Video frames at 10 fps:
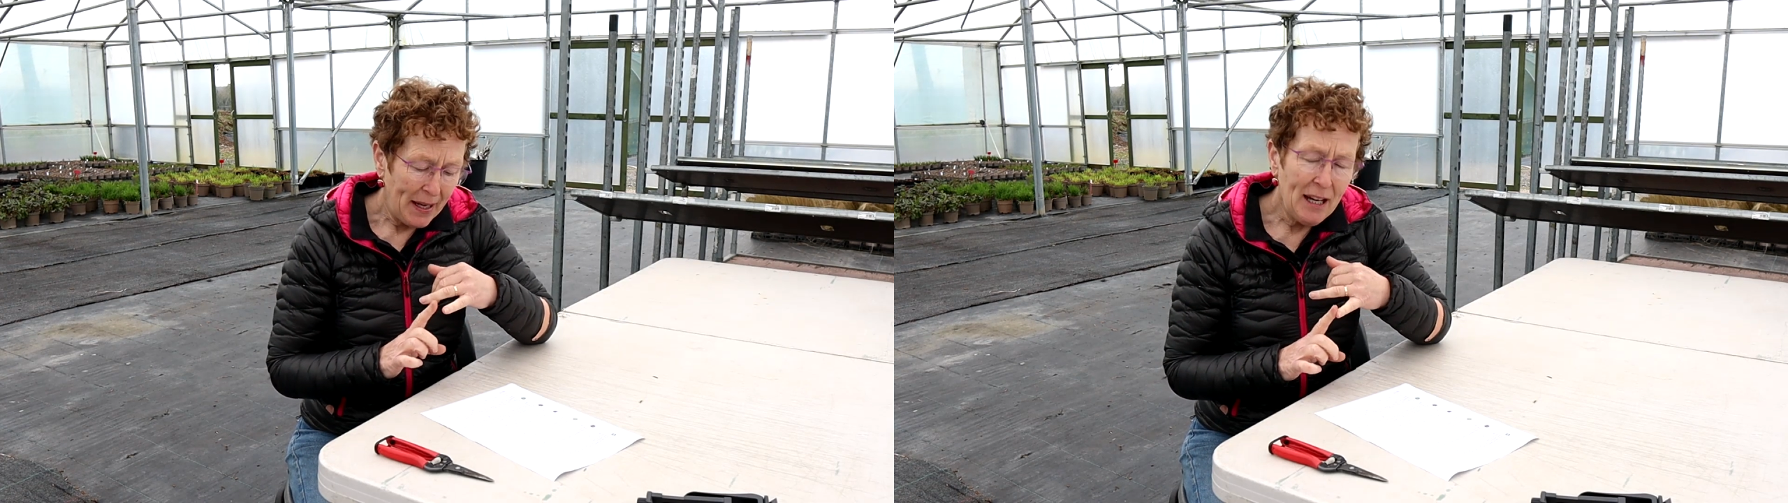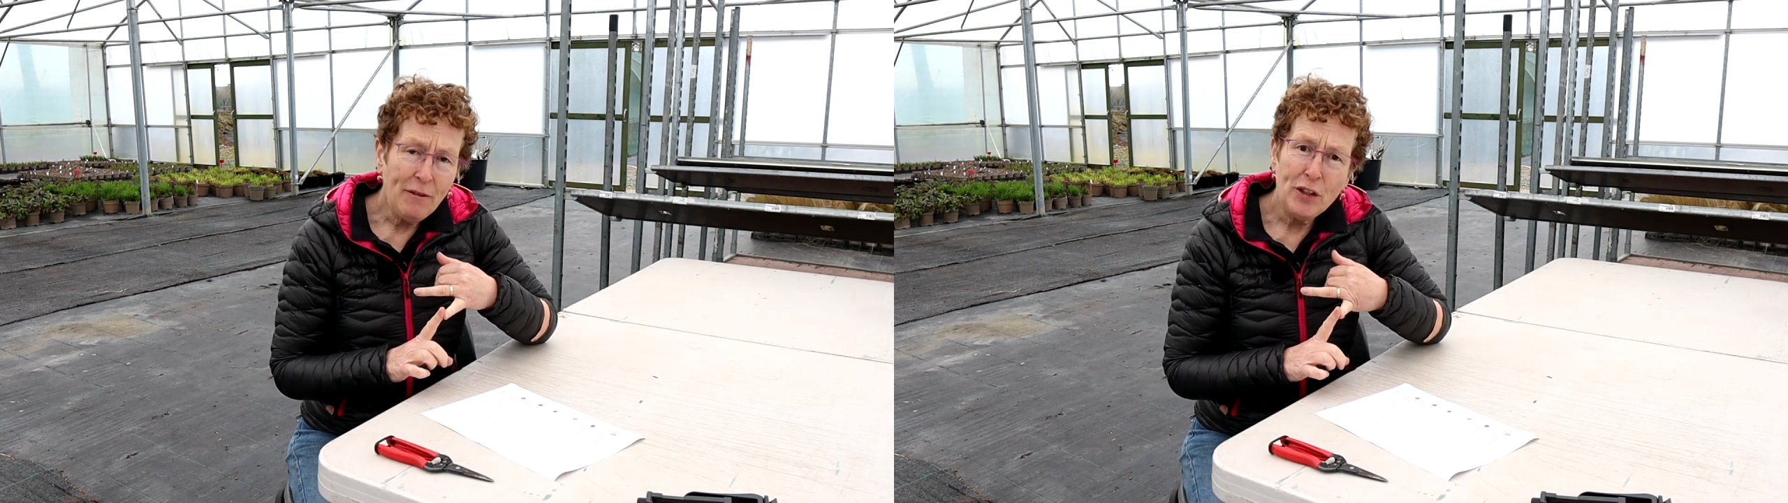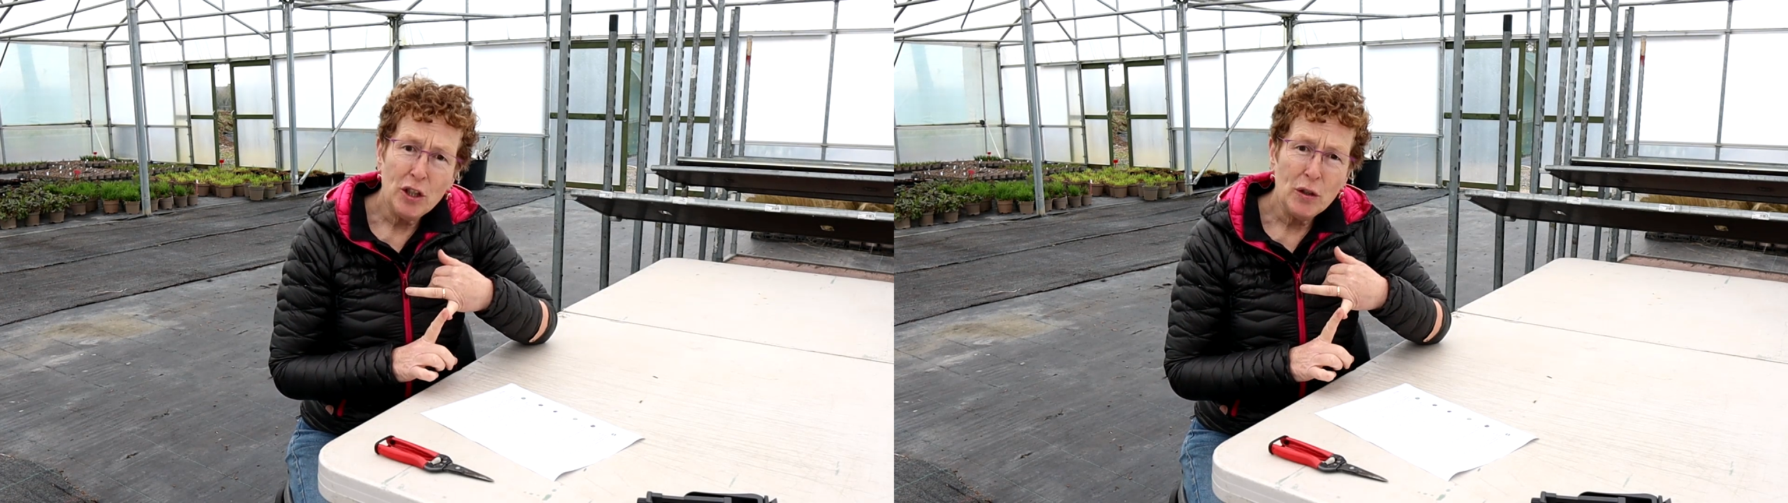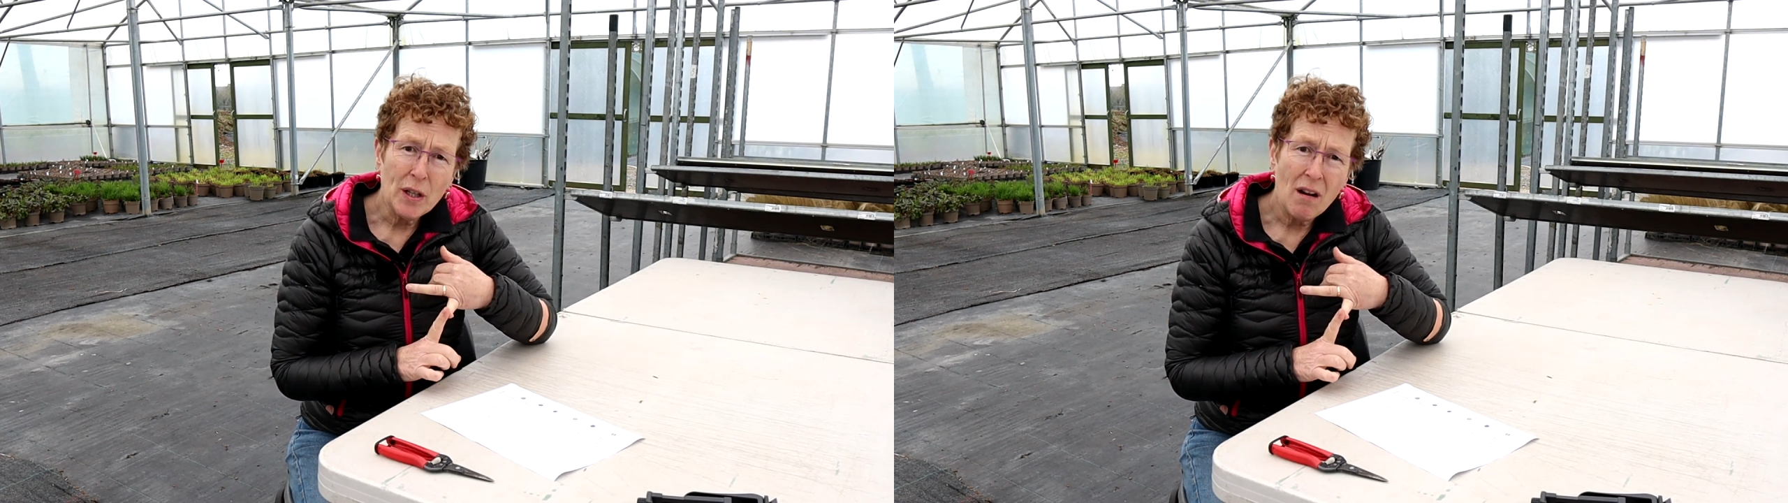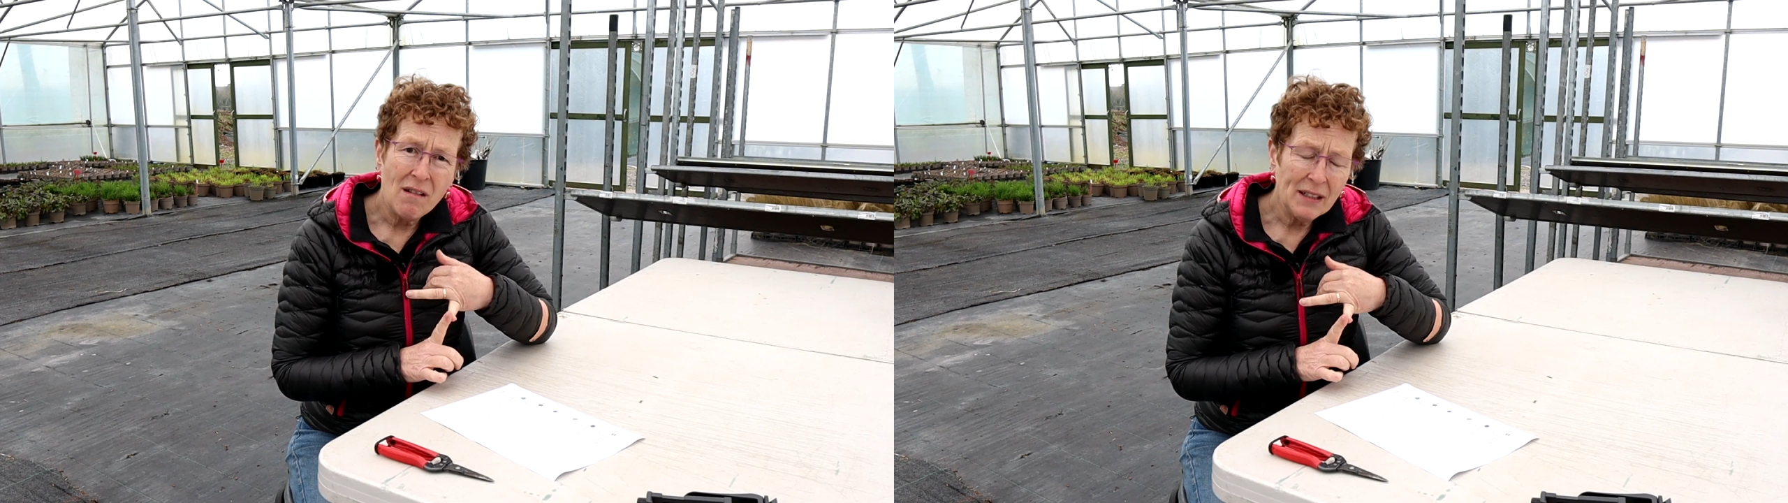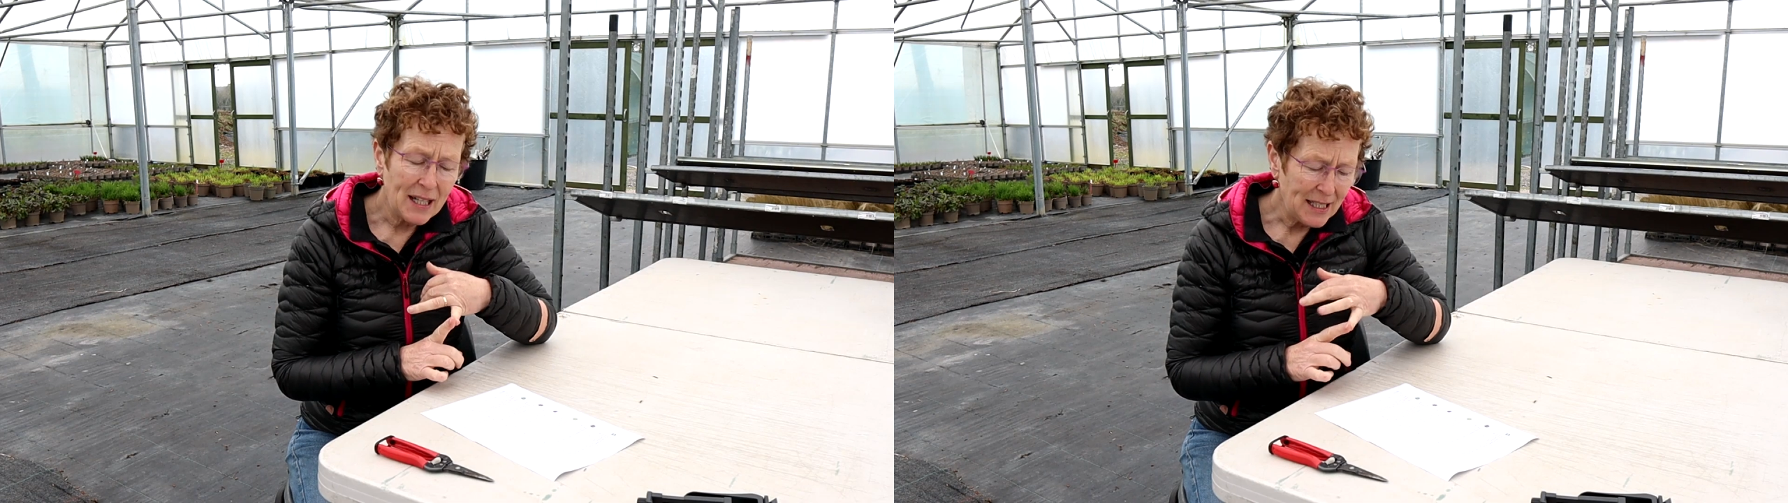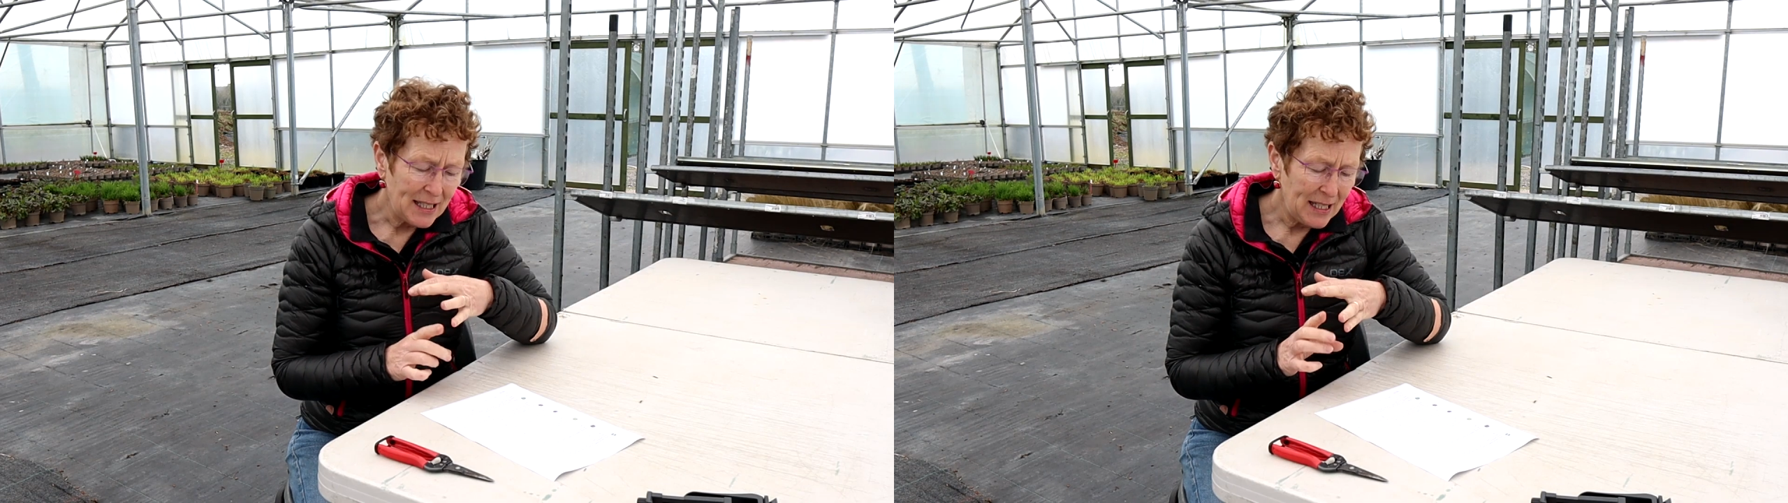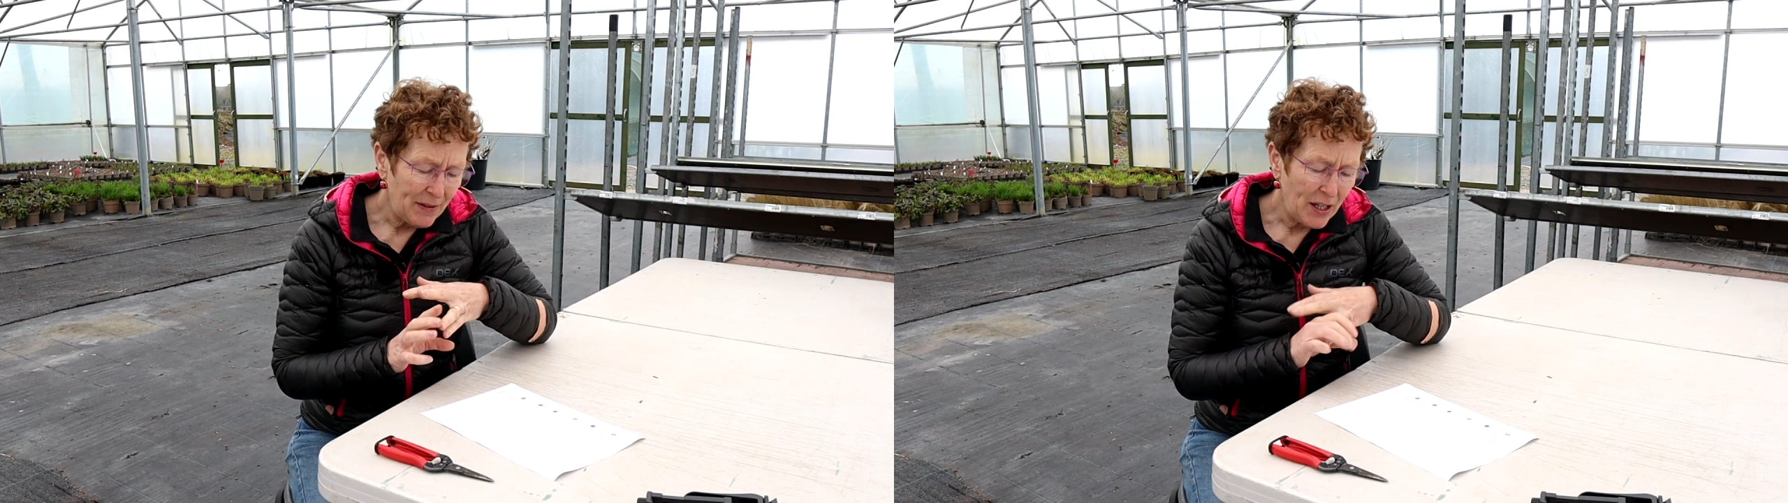If you can't get it,